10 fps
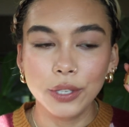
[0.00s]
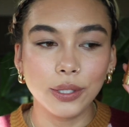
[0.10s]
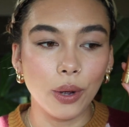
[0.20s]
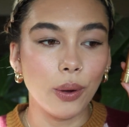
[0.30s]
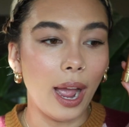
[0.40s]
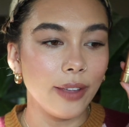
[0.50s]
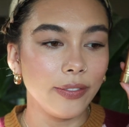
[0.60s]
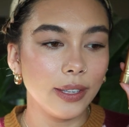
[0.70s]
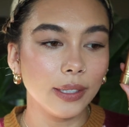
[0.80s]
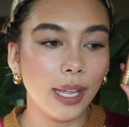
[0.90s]
So I
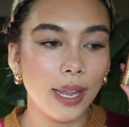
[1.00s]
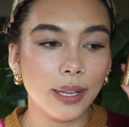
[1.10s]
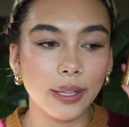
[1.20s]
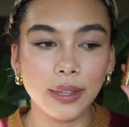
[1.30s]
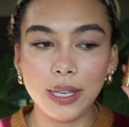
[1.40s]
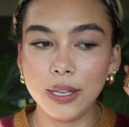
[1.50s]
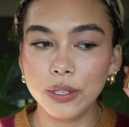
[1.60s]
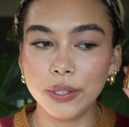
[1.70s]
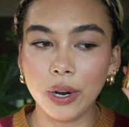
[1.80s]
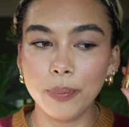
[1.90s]
feel like
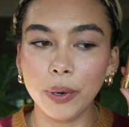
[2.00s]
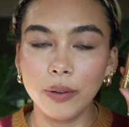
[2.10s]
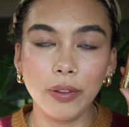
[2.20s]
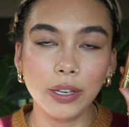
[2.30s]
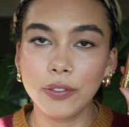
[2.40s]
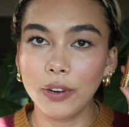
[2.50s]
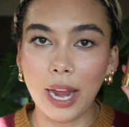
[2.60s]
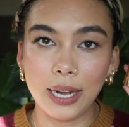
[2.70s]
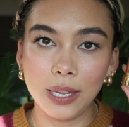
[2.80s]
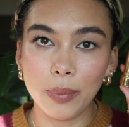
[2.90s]
these are perfect for
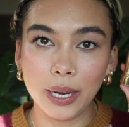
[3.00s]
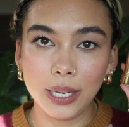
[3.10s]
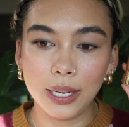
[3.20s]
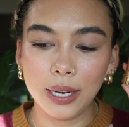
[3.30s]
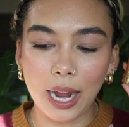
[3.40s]
anybody.